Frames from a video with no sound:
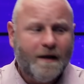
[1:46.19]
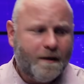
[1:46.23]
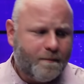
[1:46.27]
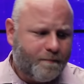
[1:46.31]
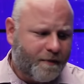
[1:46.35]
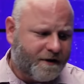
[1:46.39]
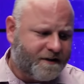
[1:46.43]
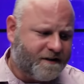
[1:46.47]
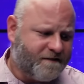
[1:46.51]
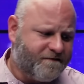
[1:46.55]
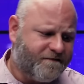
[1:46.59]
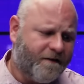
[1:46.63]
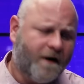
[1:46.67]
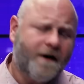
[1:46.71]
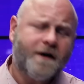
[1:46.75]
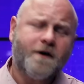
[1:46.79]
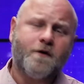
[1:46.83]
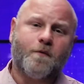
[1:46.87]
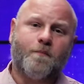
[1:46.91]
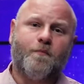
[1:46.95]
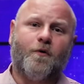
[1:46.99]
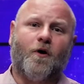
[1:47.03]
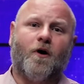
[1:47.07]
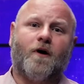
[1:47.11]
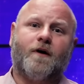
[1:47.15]
But the
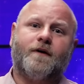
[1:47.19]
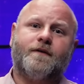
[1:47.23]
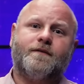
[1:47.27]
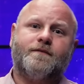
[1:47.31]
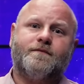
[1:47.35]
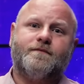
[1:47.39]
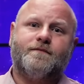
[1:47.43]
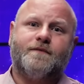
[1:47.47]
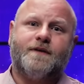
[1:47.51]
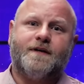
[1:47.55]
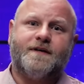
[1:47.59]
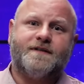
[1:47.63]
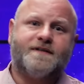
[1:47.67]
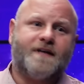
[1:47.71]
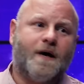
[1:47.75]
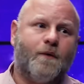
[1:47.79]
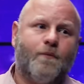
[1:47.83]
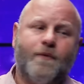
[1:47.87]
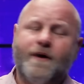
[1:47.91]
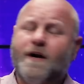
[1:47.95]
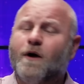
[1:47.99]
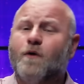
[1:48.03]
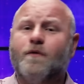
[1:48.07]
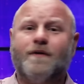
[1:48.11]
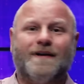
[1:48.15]
funnier part is that
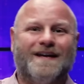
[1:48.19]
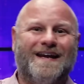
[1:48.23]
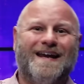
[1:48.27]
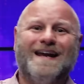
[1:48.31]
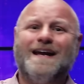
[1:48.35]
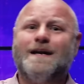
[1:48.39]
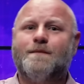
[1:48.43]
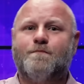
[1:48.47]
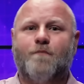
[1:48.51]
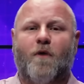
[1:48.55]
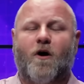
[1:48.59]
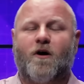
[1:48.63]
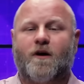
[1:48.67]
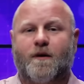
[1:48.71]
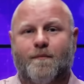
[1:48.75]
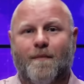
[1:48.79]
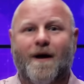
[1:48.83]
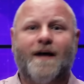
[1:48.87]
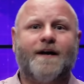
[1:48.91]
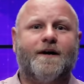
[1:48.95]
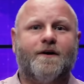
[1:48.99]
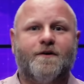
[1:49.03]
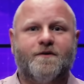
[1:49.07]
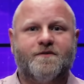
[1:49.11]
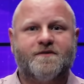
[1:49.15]
we don't need Mark
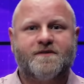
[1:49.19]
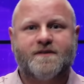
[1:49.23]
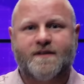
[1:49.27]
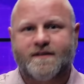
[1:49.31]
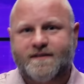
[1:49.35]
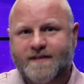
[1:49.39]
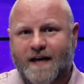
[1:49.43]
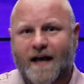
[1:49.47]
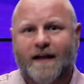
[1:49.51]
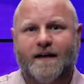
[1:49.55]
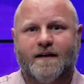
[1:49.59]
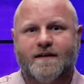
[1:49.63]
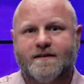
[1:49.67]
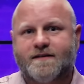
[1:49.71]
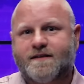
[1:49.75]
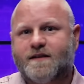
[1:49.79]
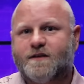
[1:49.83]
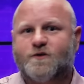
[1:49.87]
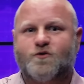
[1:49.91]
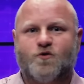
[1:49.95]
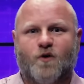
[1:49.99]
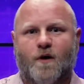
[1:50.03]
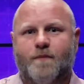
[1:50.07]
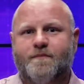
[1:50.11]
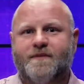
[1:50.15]
Meadows to tell us
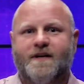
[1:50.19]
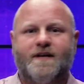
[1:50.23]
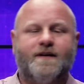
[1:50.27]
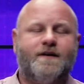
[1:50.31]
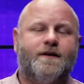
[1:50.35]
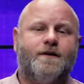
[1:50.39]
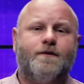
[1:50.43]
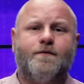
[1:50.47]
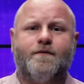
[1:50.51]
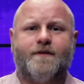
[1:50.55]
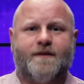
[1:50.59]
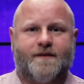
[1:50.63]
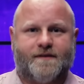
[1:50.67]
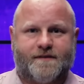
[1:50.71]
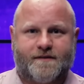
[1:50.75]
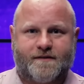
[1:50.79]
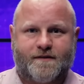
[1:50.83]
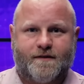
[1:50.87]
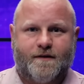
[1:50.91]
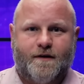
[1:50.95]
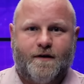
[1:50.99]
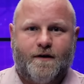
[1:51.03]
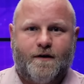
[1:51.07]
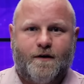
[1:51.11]
that Trump didn't do this.